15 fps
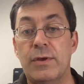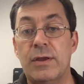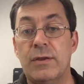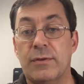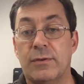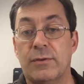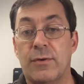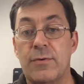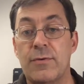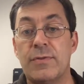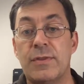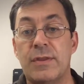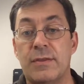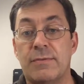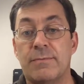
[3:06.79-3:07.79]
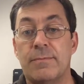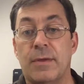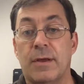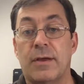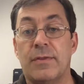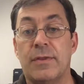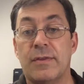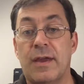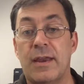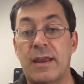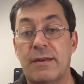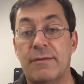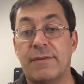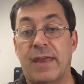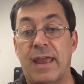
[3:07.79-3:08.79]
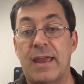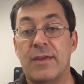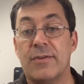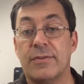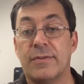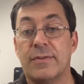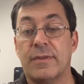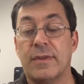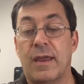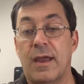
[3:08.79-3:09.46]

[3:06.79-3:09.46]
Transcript: need to learn these identifications.